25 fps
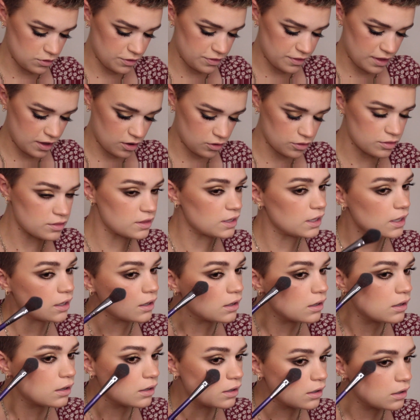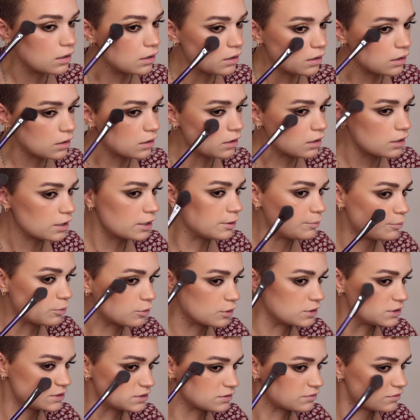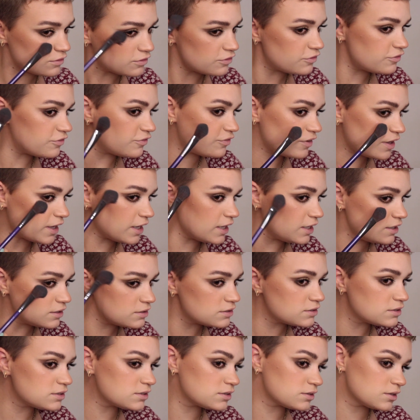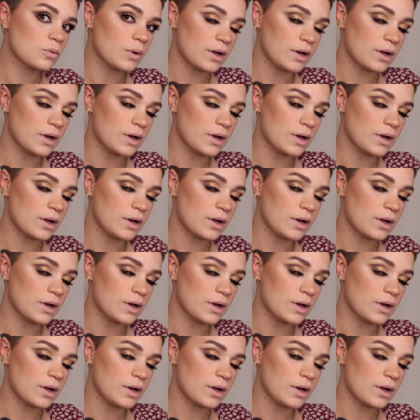run that on the high points of the face.